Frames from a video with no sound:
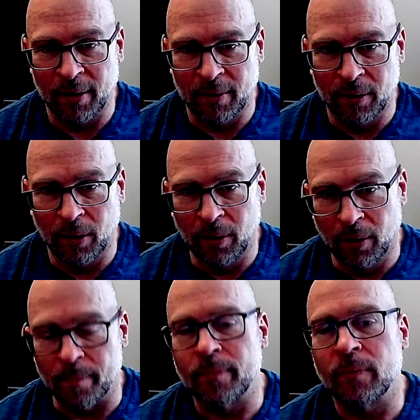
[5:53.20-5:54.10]

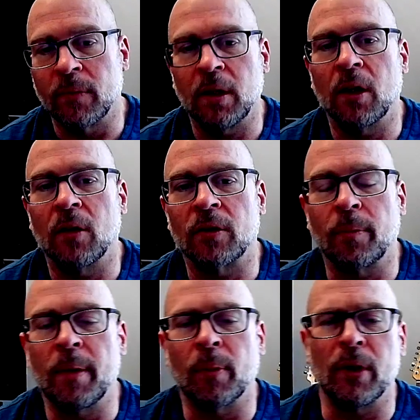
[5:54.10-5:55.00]
You know, so
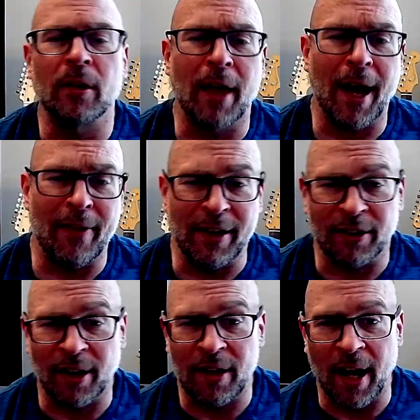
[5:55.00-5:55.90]
people hear that and they
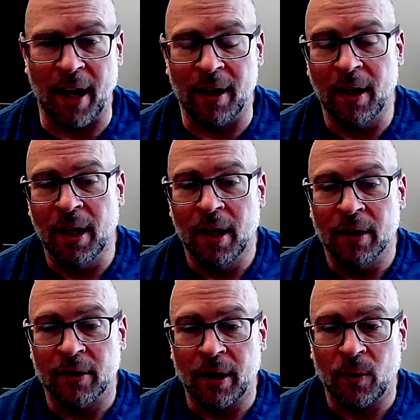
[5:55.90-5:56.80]
say that.
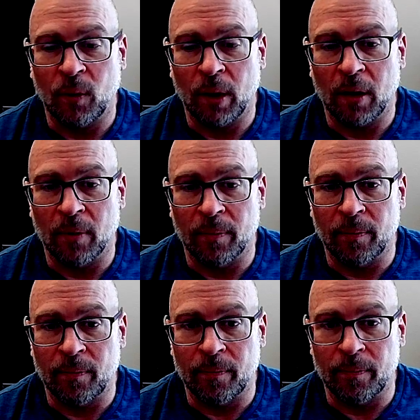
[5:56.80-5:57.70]
It's like,
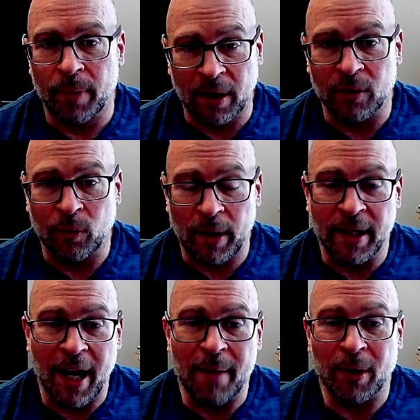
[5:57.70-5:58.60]
well, because we
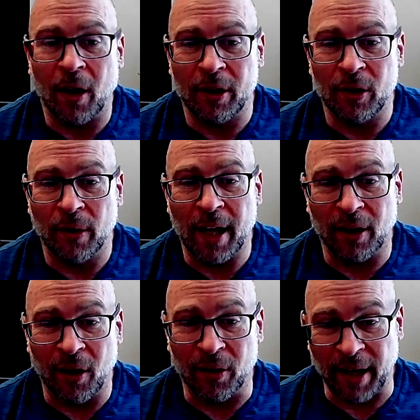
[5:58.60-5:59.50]
named cardio that a
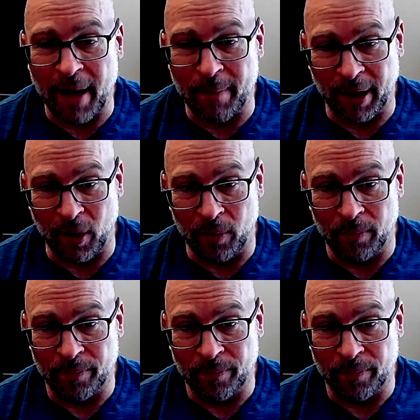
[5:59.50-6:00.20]
long time ago.